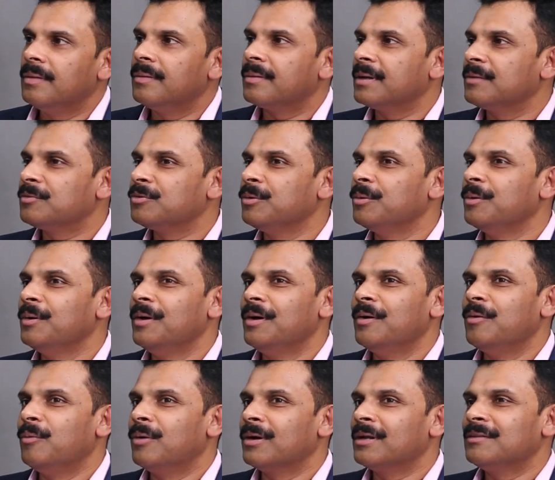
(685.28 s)
Okay, so
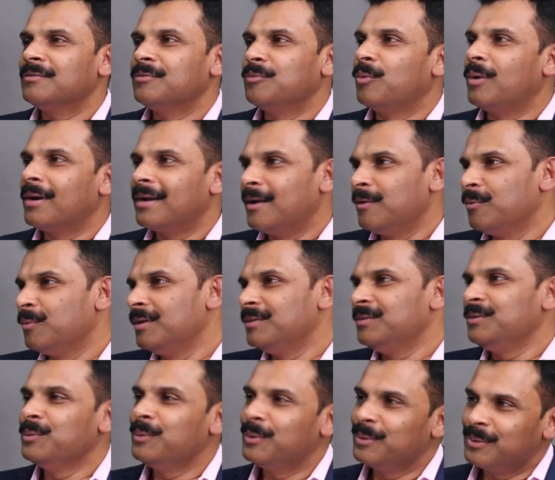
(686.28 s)
what is one advice
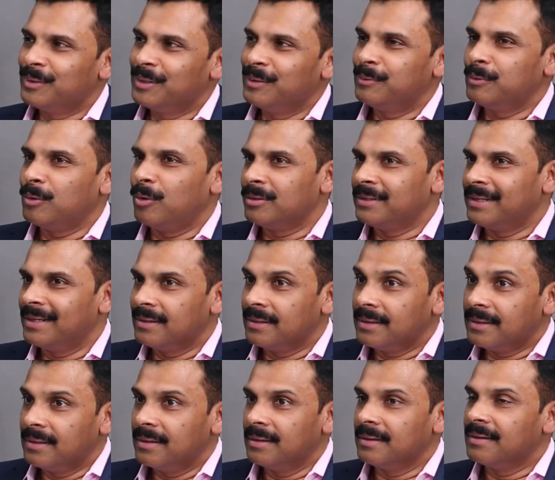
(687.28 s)
you want to give to all the
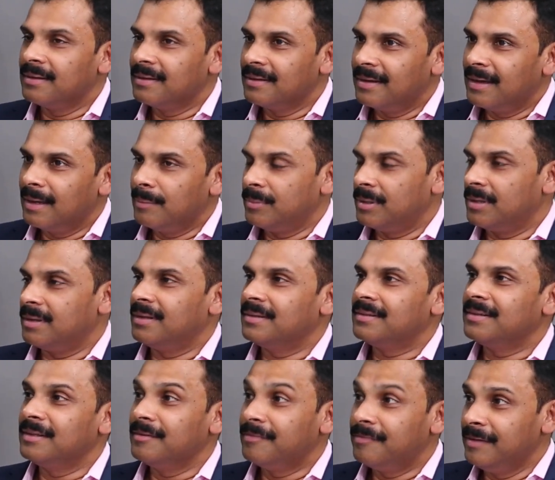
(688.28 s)
young
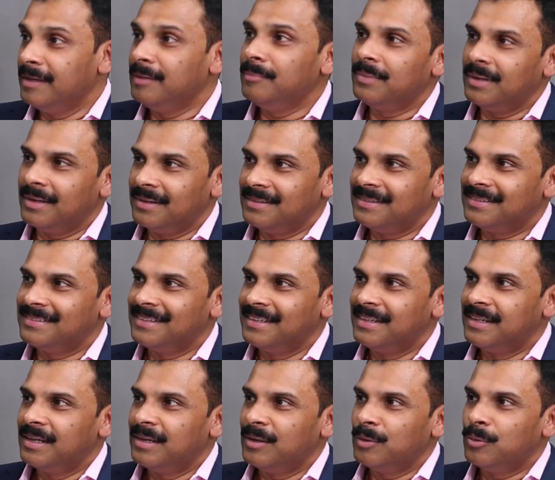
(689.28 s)
Emirati females
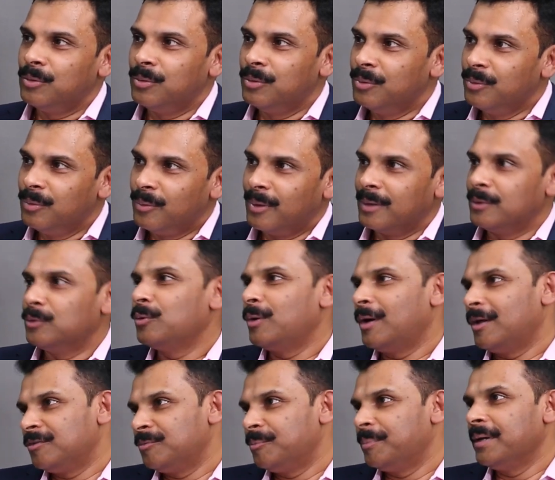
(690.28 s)
who want to
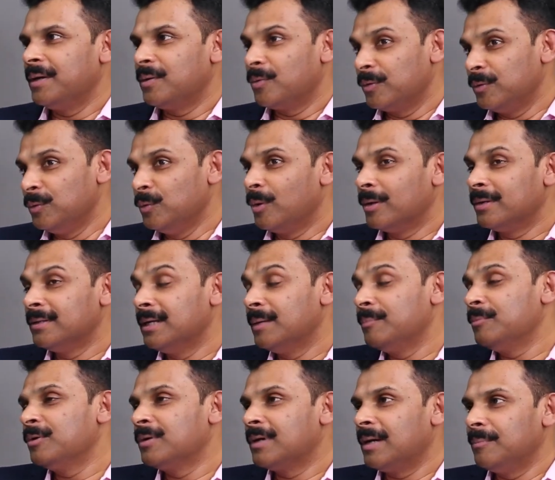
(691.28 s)
aspire, or you want
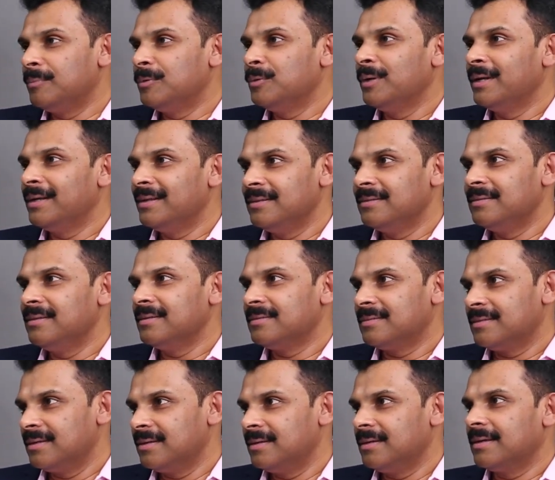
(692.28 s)
them to come to A T C
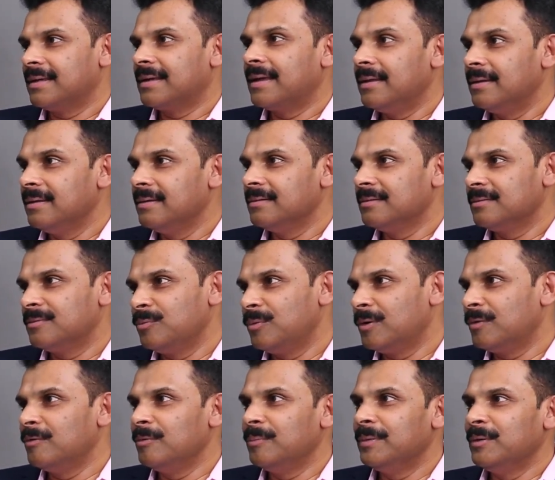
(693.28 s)
as a career? So
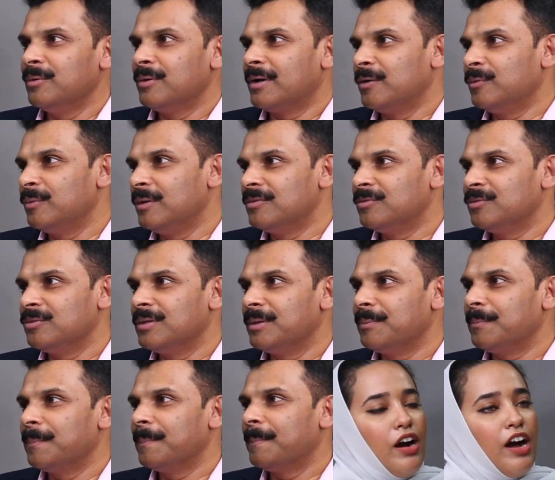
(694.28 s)
what will be your advice to them?
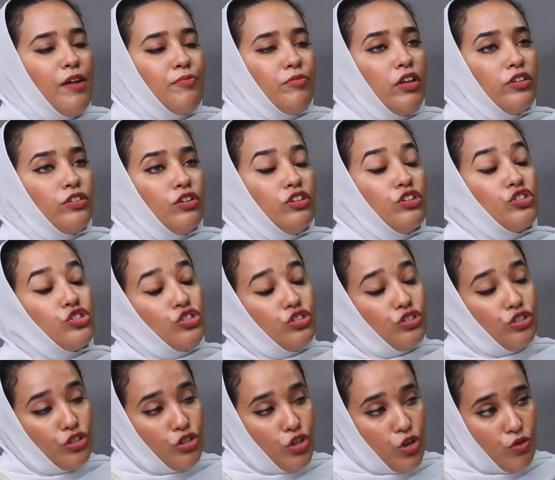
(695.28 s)
I'm not going to
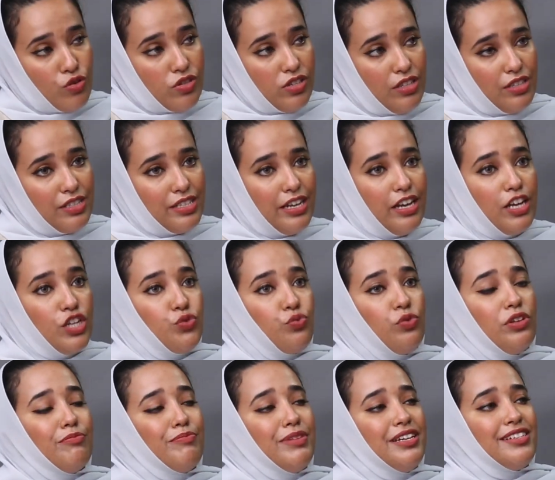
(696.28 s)
sugarcoat it. It
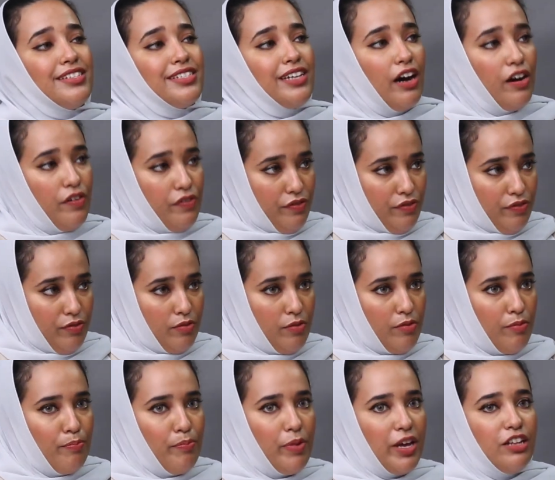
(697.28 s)
will be tough,
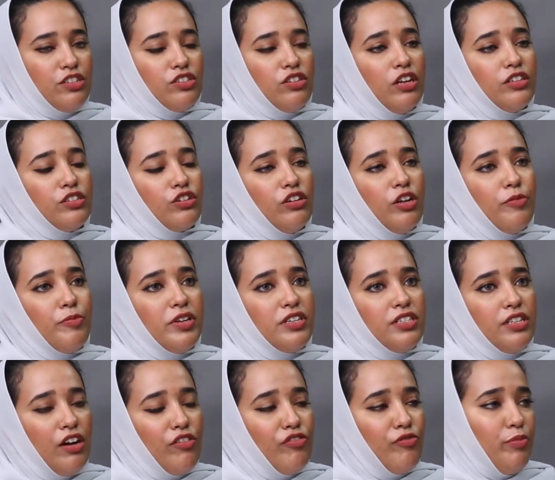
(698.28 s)
but it's not going to be
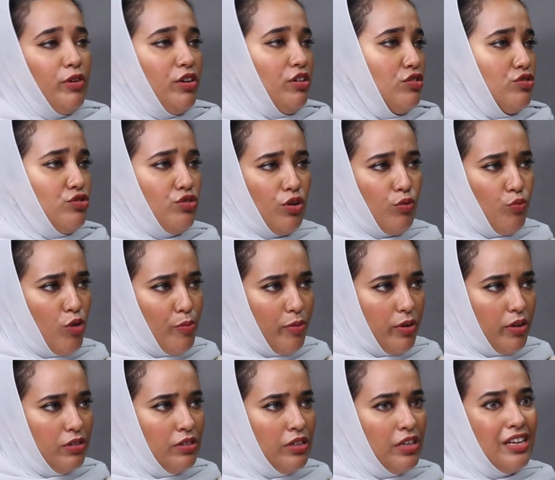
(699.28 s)
tough because you're a
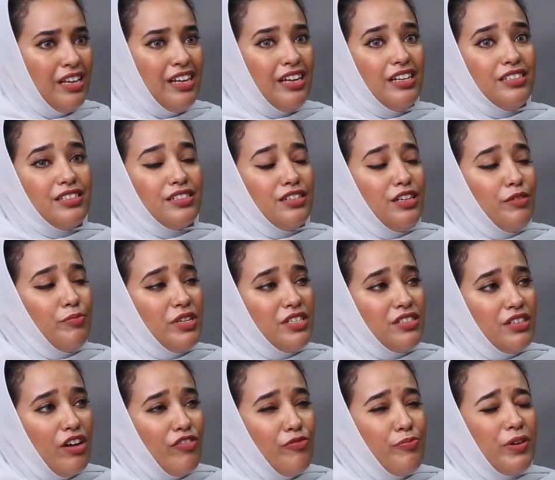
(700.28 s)
woman. It's going to be
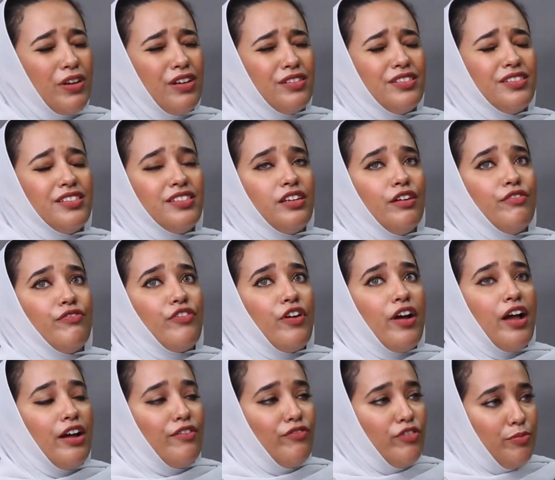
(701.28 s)
tough because it's tough
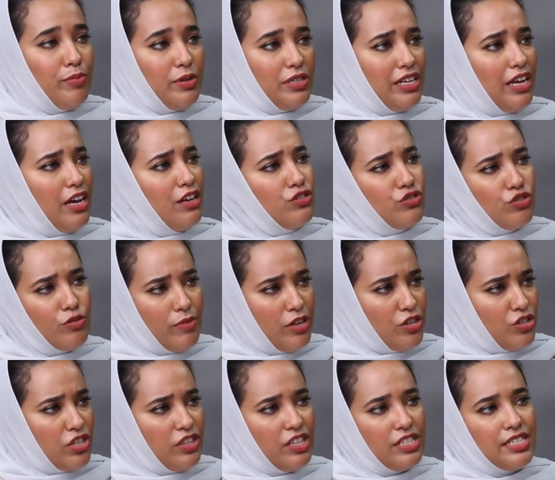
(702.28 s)
for everybody. As you
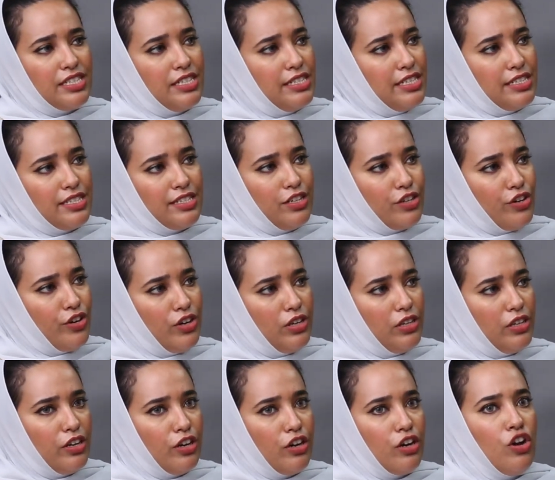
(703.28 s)
mentioned the statistic
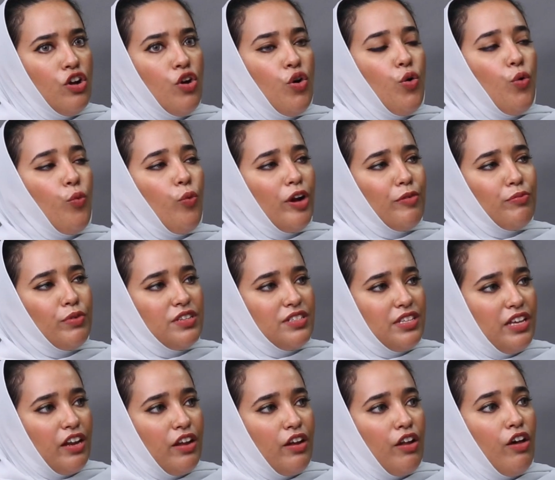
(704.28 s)
earlier, one
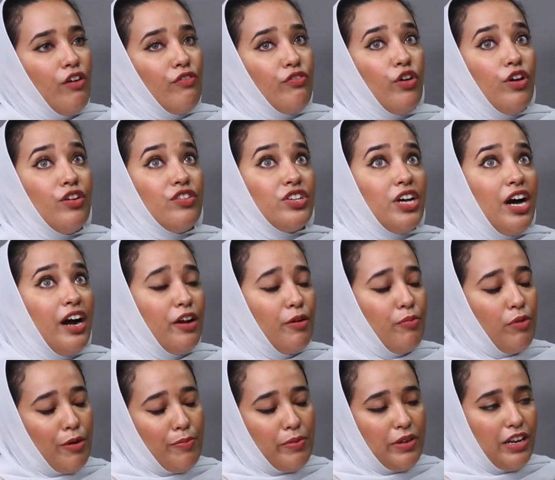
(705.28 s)
percent of the entire
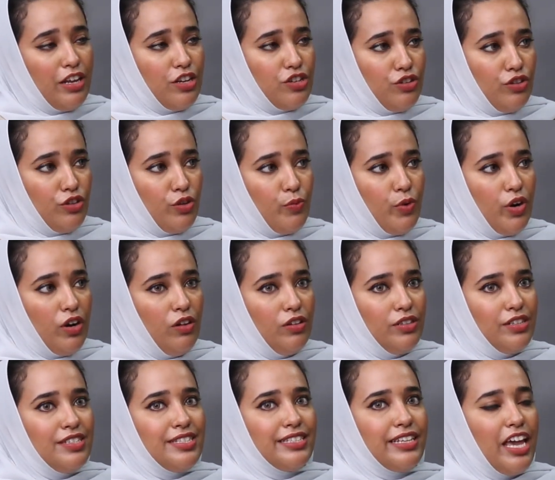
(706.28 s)
population in the
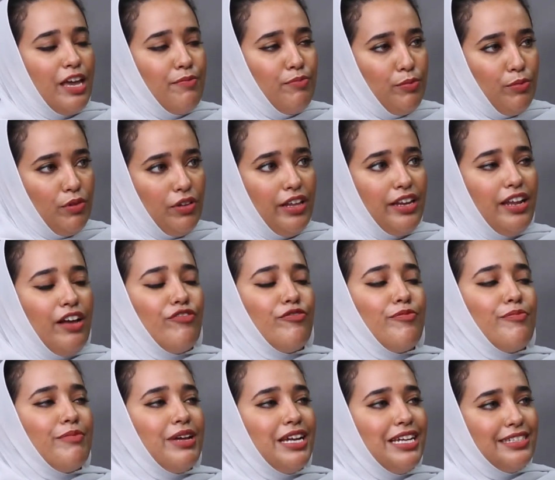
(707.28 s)
world is capable and have
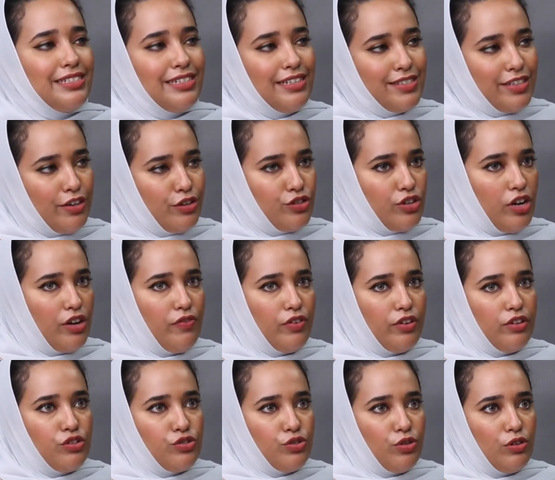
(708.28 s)
made it as air traffic
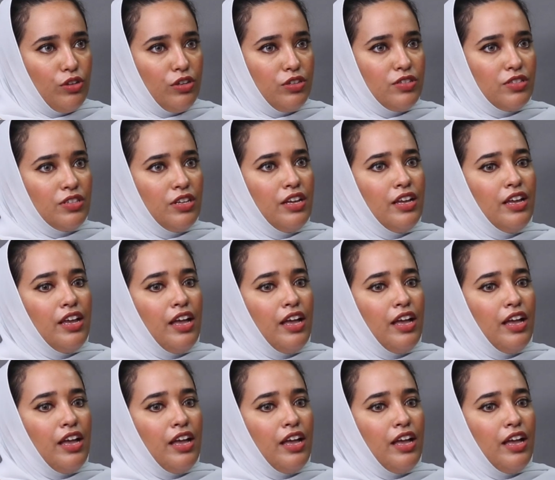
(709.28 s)
controllers,